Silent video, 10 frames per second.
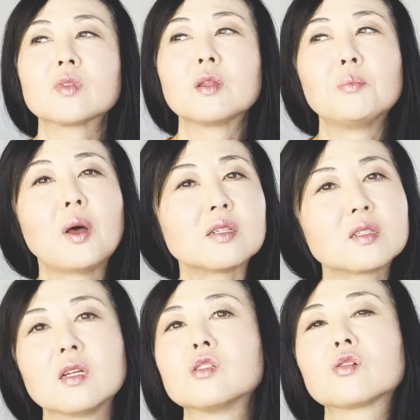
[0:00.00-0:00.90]
the
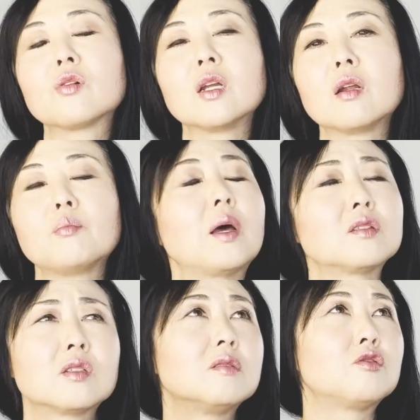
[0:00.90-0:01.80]
best sunscreen,
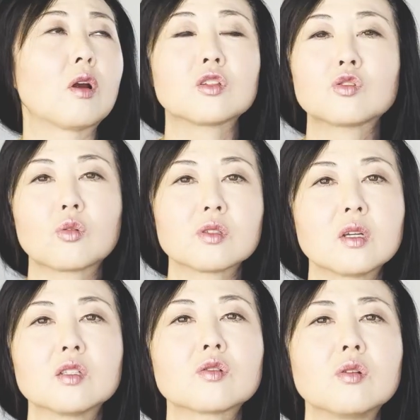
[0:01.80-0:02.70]
best drugstore
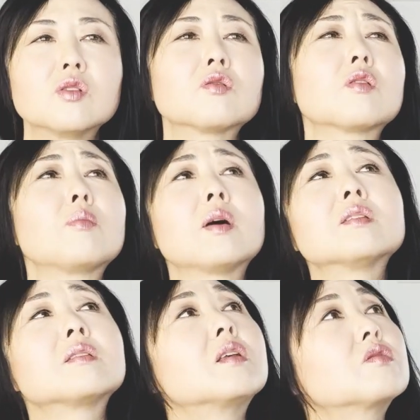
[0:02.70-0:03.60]
sunscreens, or the
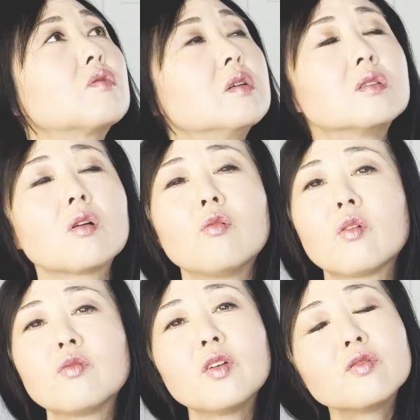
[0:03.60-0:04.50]
best sunscreens
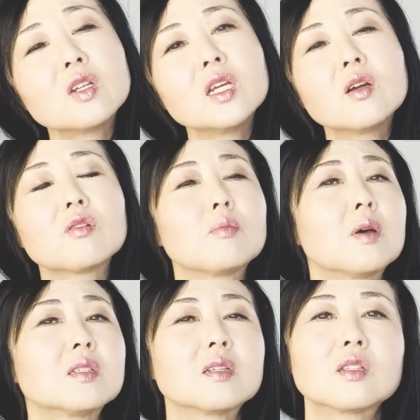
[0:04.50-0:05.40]
over fifty, or the
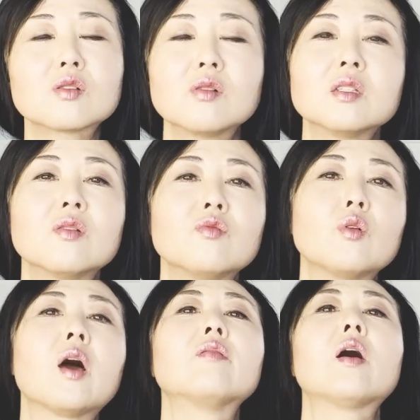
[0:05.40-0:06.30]
best sunscreens if
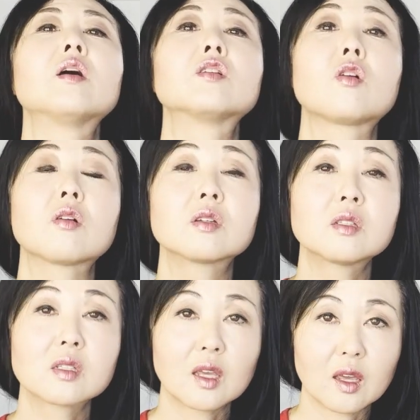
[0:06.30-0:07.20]
you have dark
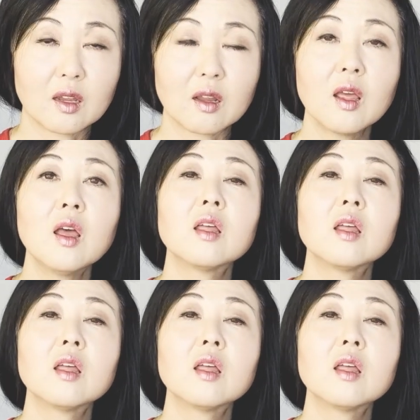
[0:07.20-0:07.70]
skin.